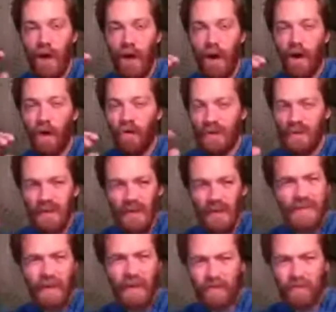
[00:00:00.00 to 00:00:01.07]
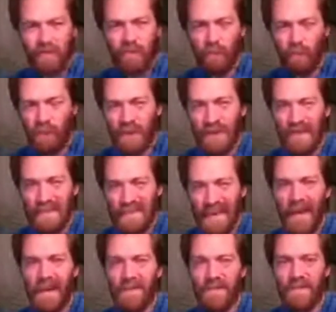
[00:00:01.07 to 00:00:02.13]
all the CI stuff really
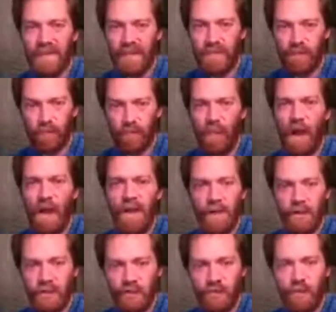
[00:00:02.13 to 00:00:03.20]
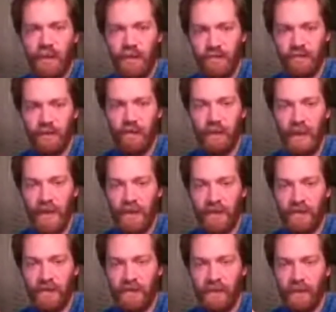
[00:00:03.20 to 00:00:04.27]
does is run a string of
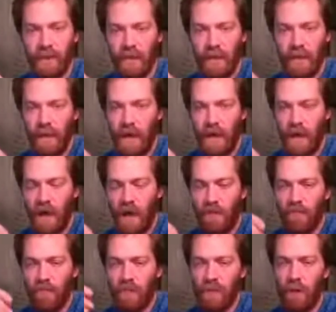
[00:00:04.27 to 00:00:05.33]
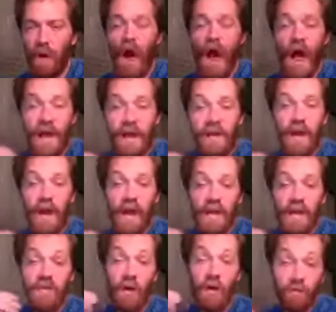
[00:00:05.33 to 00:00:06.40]
commands. So
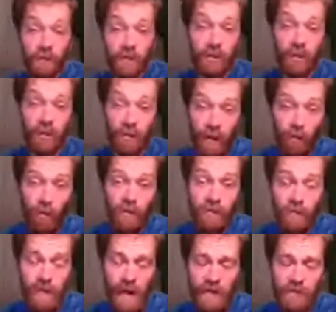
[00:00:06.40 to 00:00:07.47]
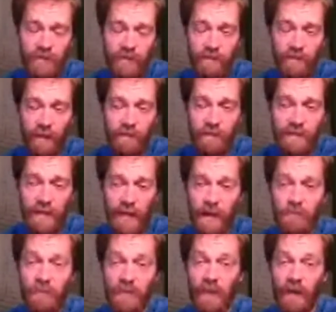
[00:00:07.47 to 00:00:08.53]
I know for sure it works with Azure DevOps
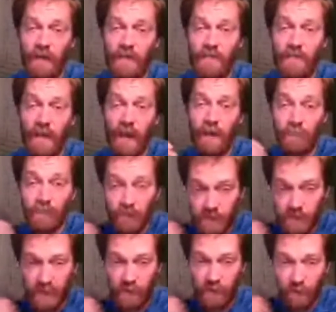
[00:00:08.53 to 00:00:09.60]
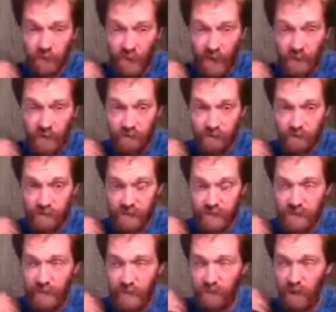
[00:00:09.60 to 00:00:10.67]
CI because I'm using it with Azure
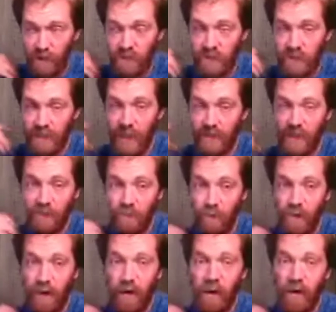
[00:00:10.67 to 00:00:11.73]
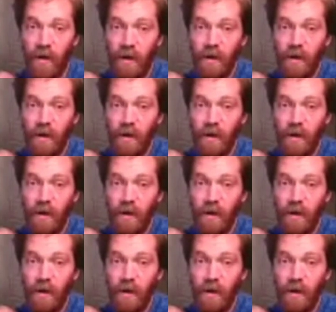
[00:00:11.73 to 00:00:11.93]
DevOps CI. That's where